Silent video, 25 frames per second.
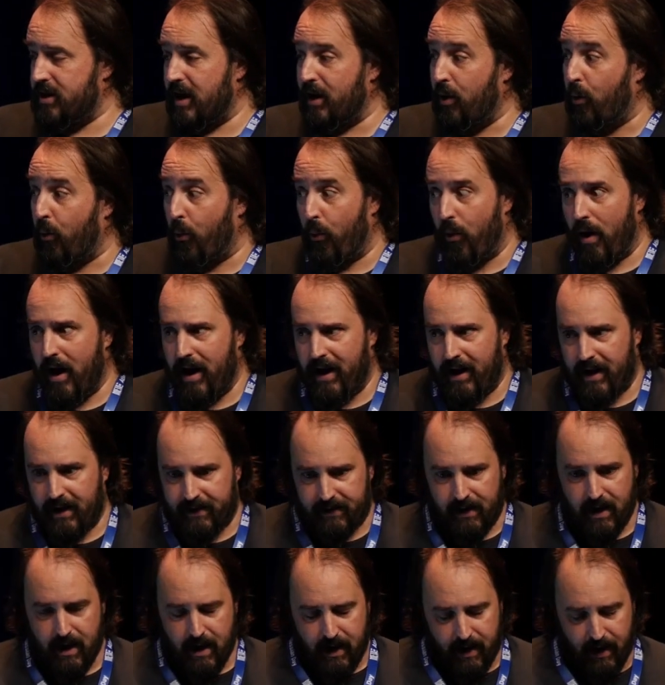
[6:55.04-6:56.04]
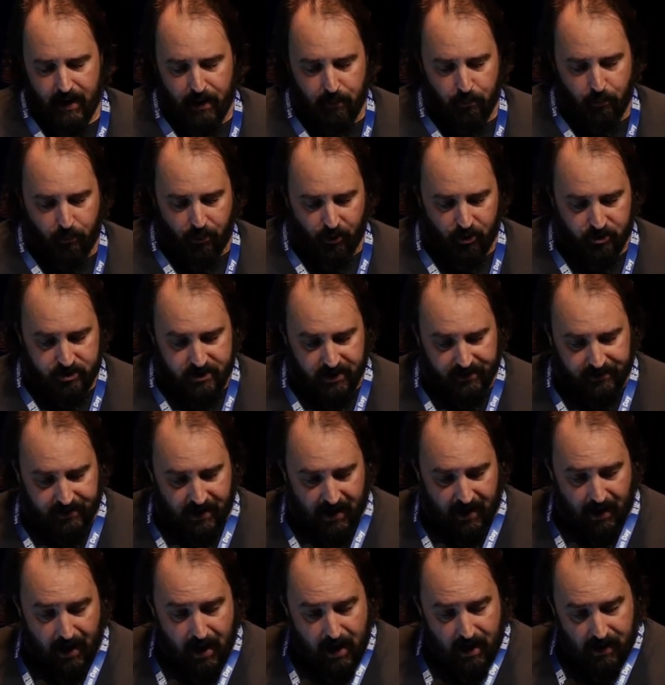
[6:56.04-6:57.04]
created in
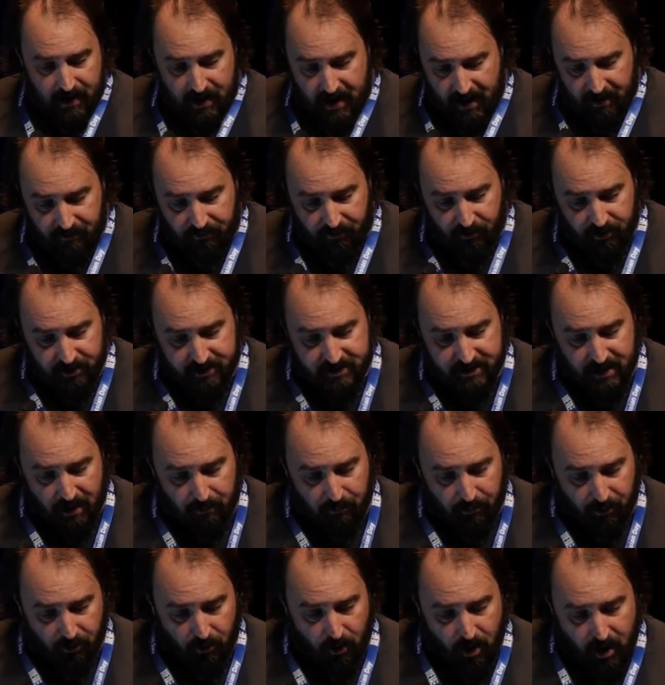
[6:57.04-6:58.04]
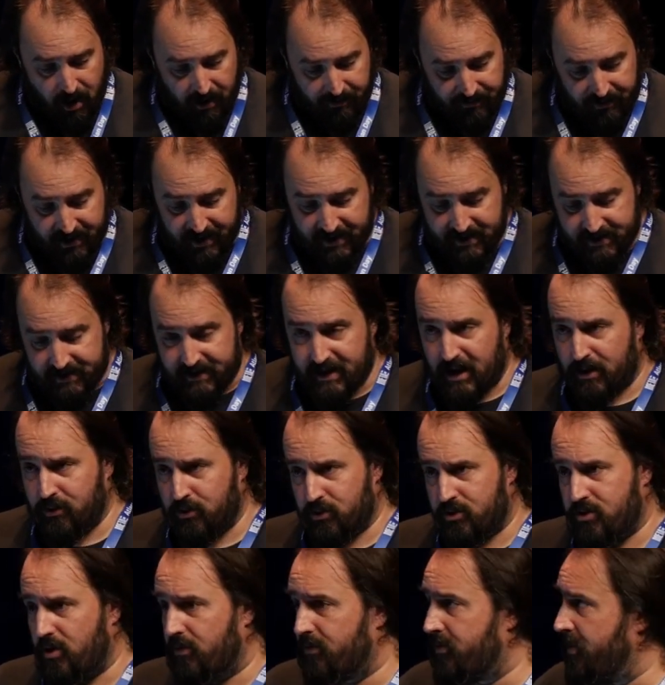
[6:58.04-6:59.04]
Projectrak. Like, for example, the
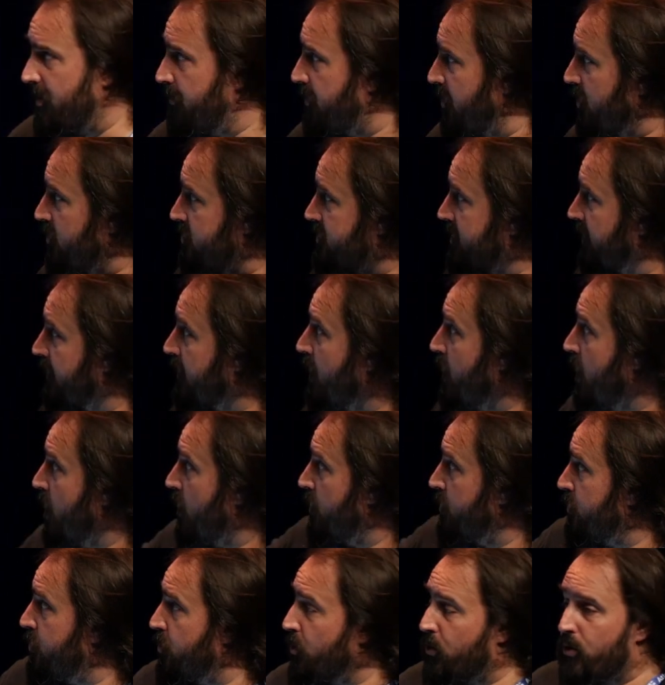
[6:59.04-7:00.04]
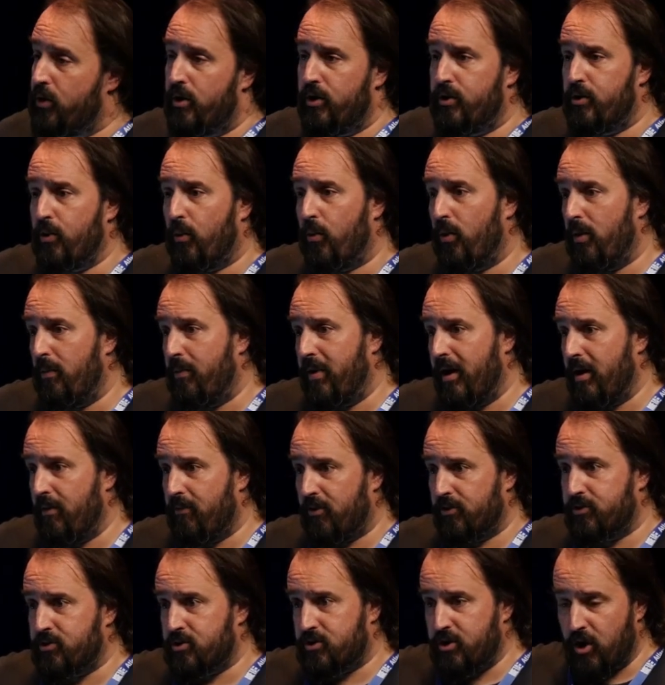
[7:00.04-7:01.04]
status of the project. You will be
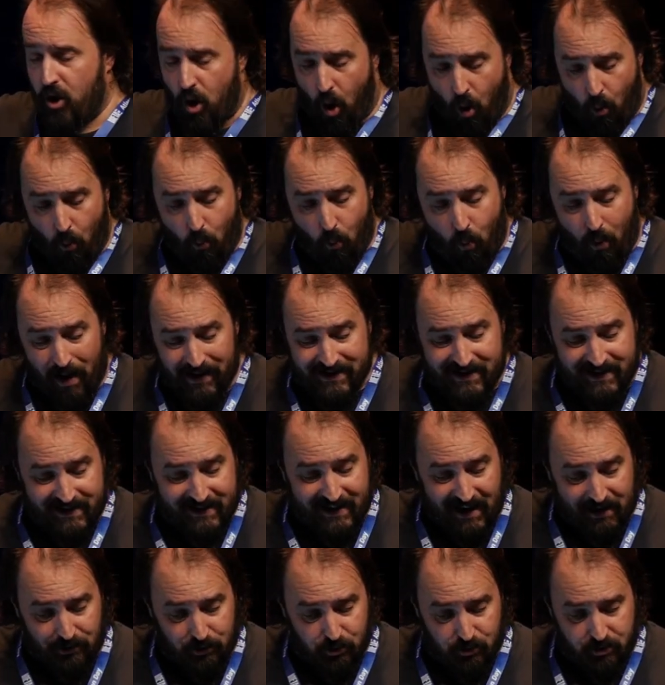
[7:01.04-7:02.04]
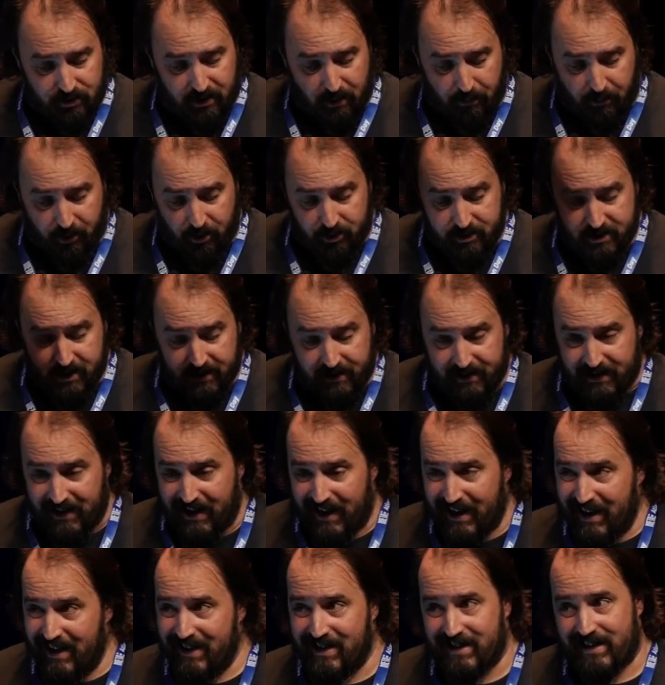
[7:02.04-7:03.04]
able to see on what status the project
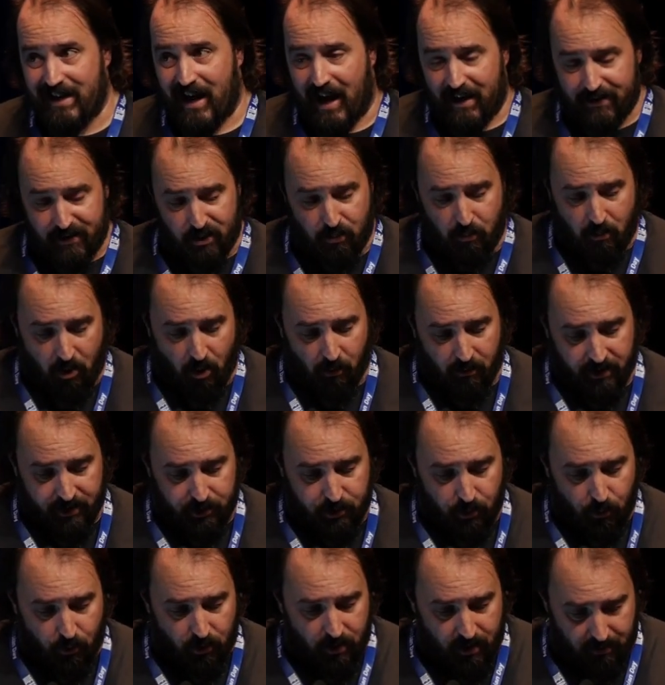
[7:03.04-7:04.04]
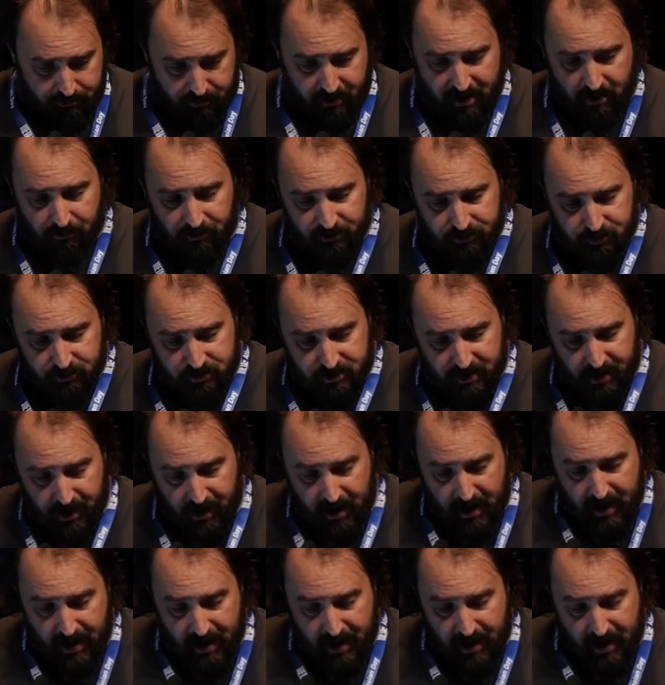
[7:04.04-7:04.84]
is at the moment. You will be able to see